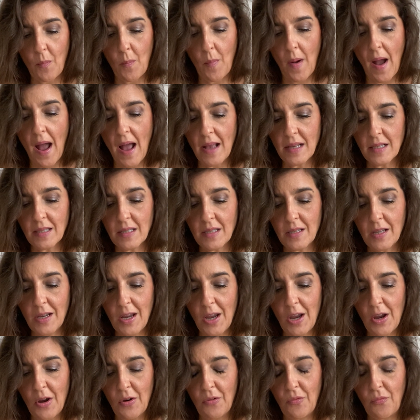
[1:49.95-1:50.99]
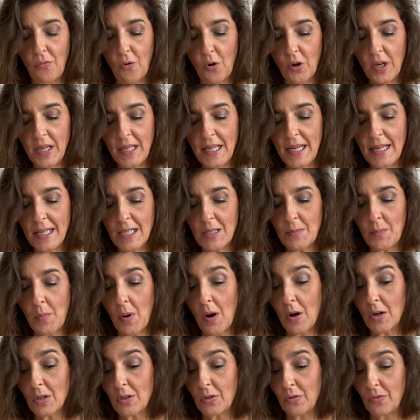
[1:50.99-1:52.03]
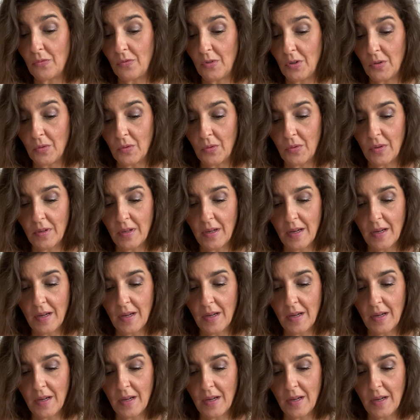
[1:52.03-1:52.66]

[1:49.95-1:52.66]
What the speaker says: past, for it is part of you,